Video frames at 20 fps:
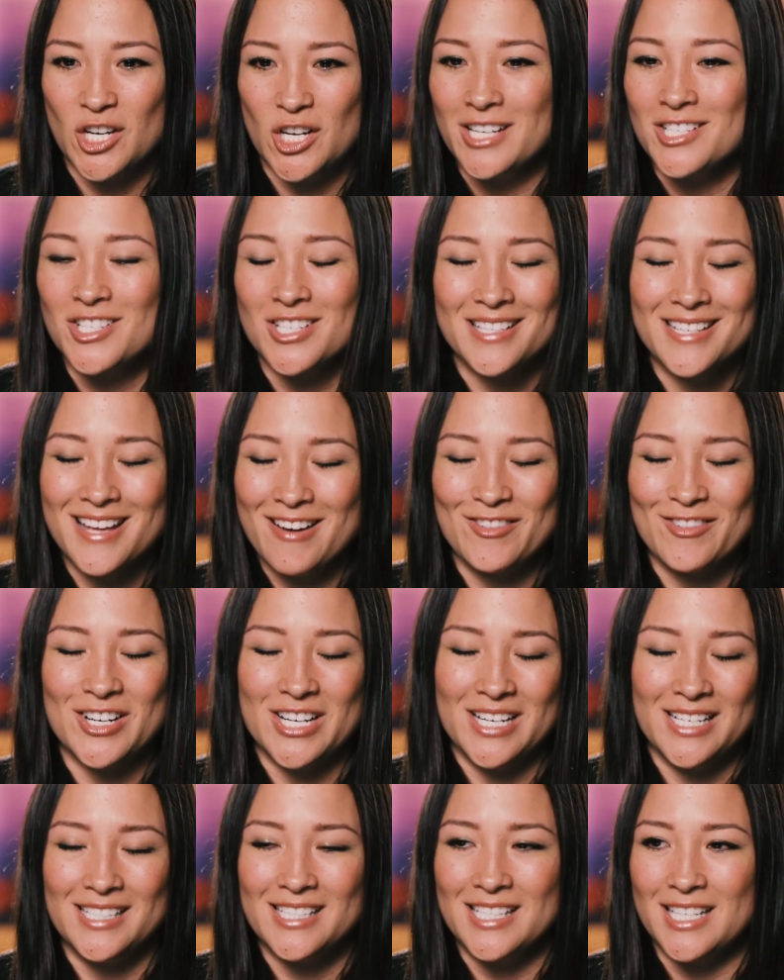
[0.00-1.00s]
Change is never
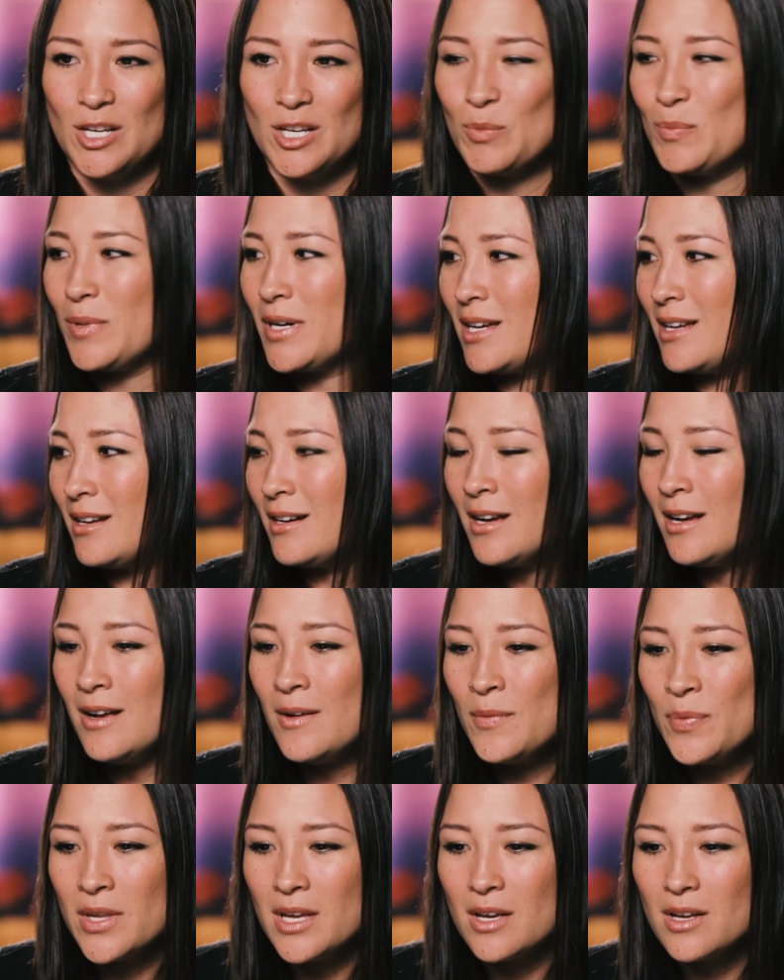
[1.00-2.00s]
easy, but
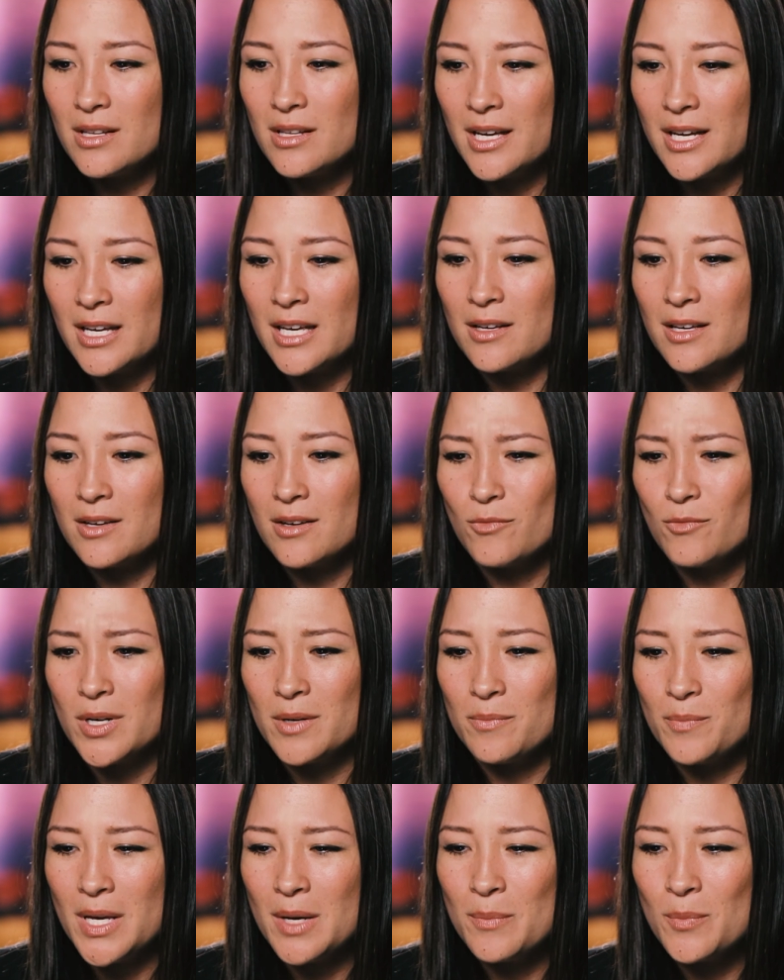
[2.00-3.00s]
like
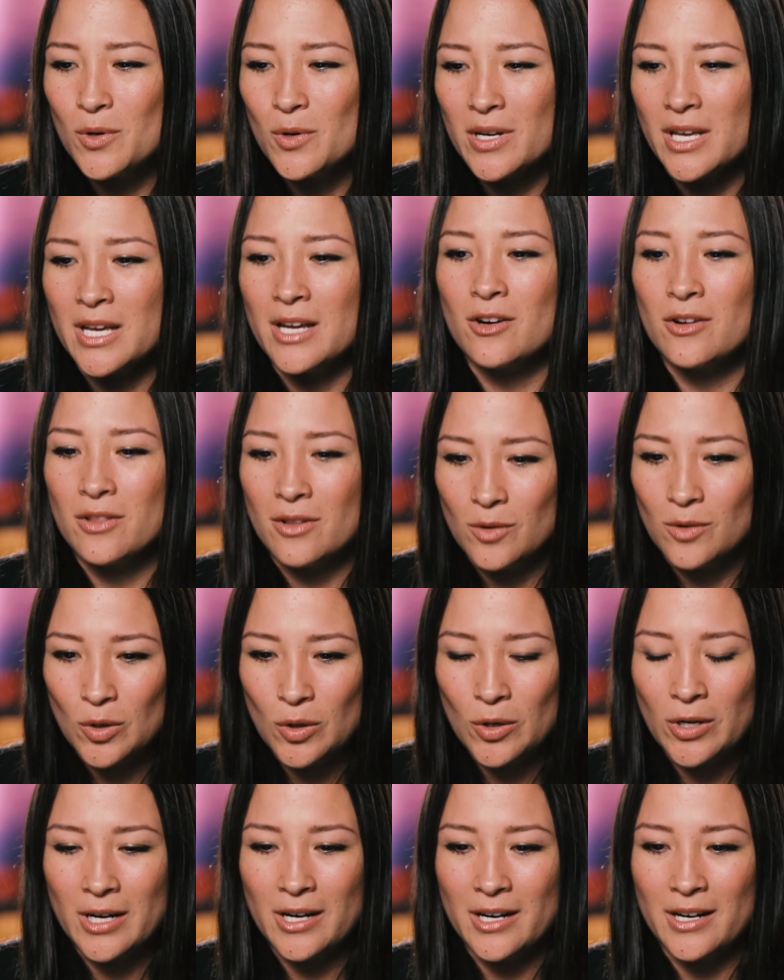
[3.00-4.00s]
when people hear the
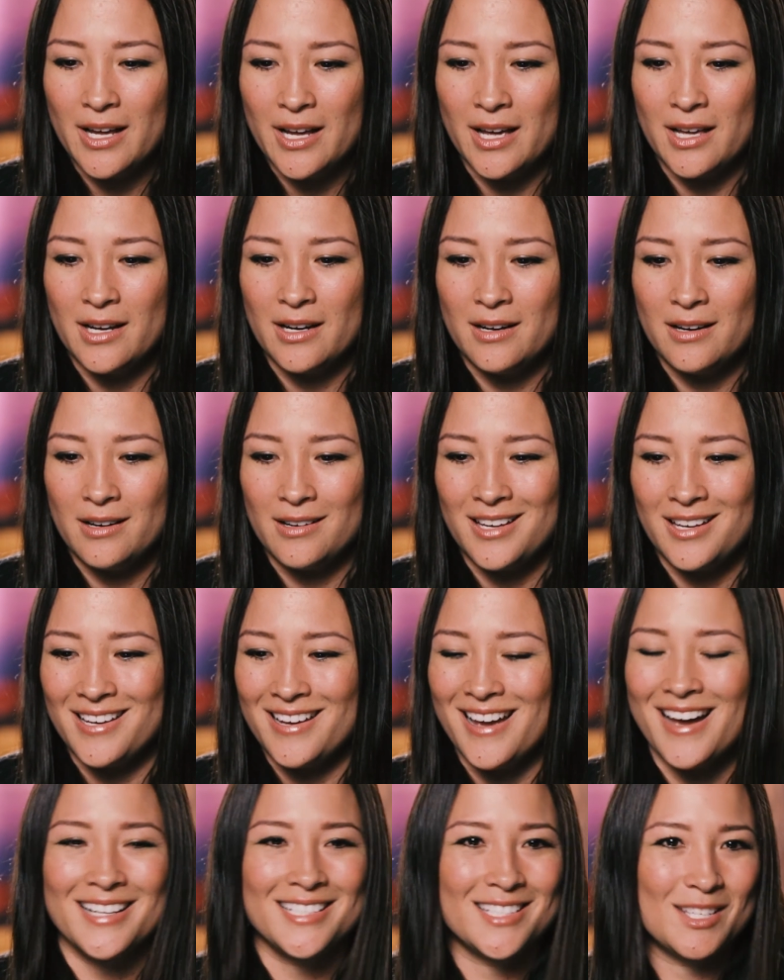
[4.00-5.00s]
Lord and
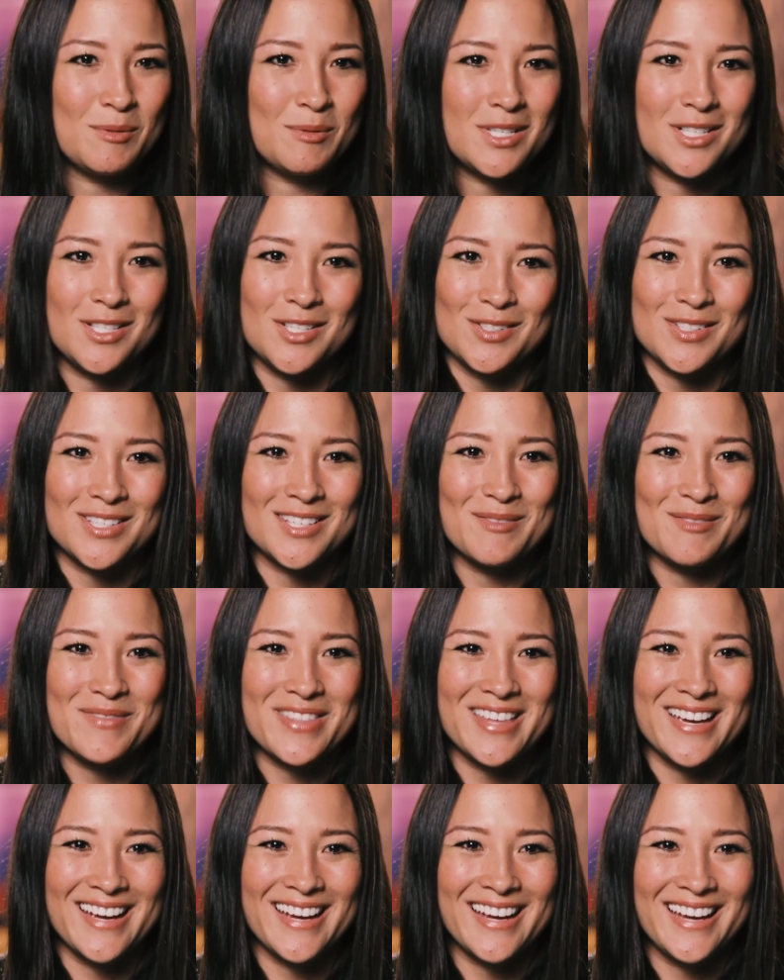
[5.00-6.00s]
he asks them to do
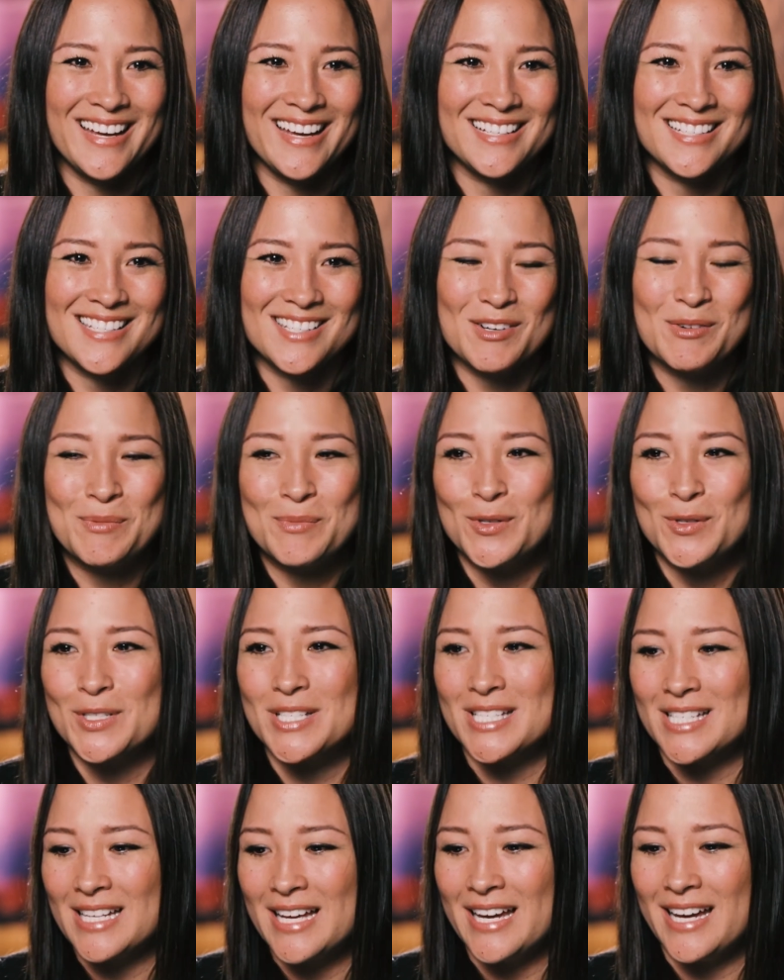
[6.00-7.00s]
something, it's
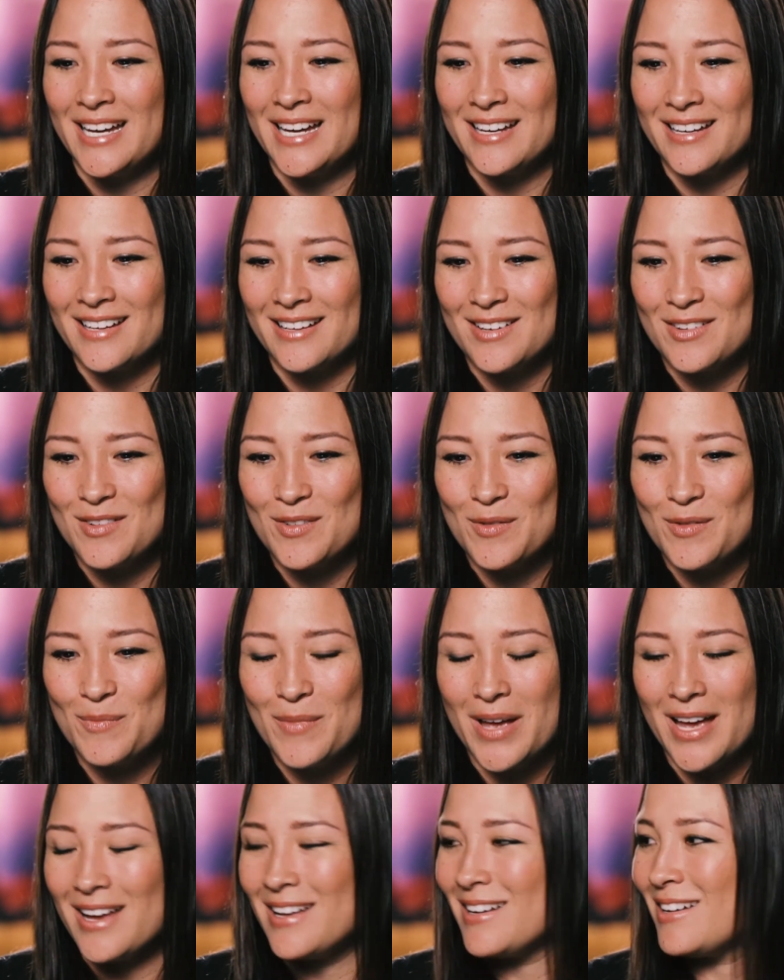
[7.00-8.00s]
almost like,
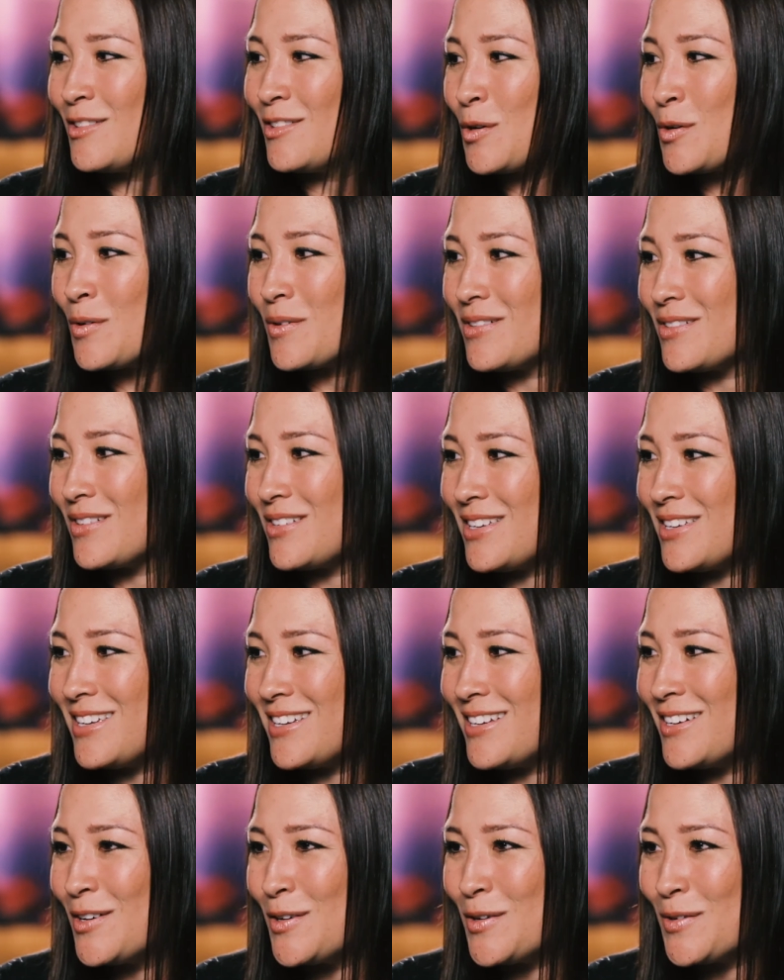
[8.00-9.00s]
man,
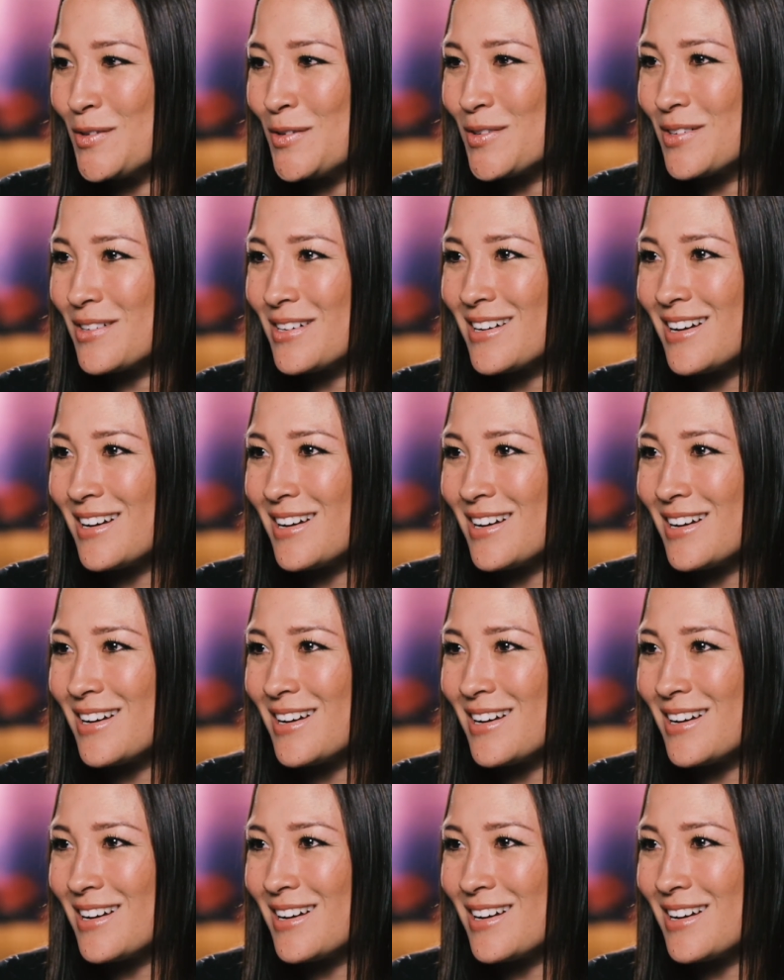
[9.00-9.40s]
you know,